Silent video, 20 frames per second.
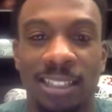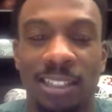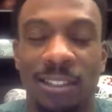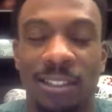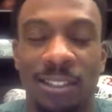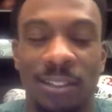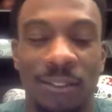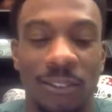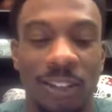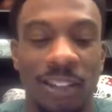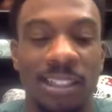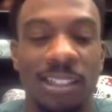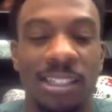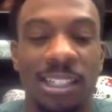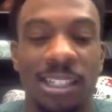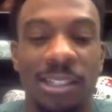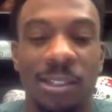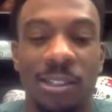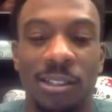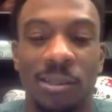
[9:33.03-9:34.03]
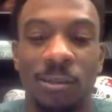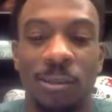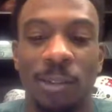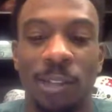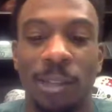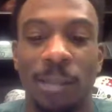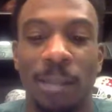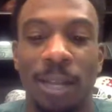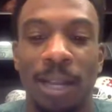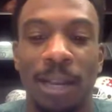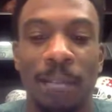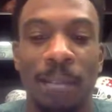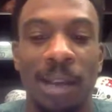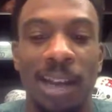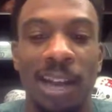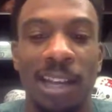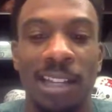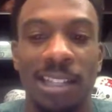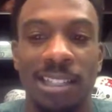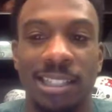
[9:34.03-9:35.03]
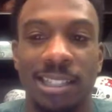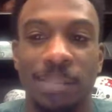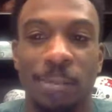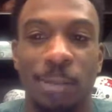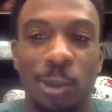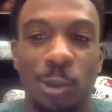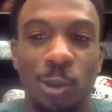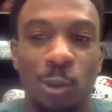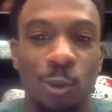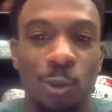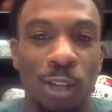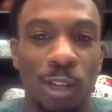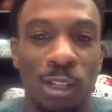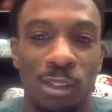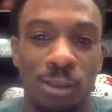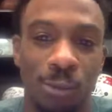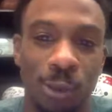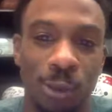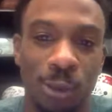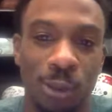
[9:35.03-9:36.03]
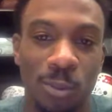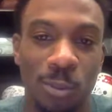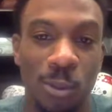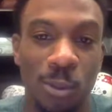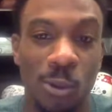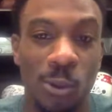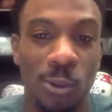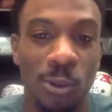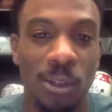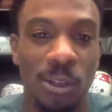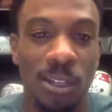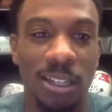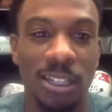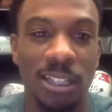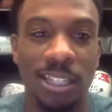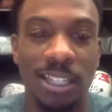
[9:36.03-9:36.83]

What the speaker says: Devontae is a really big body, someone who runs real smooth.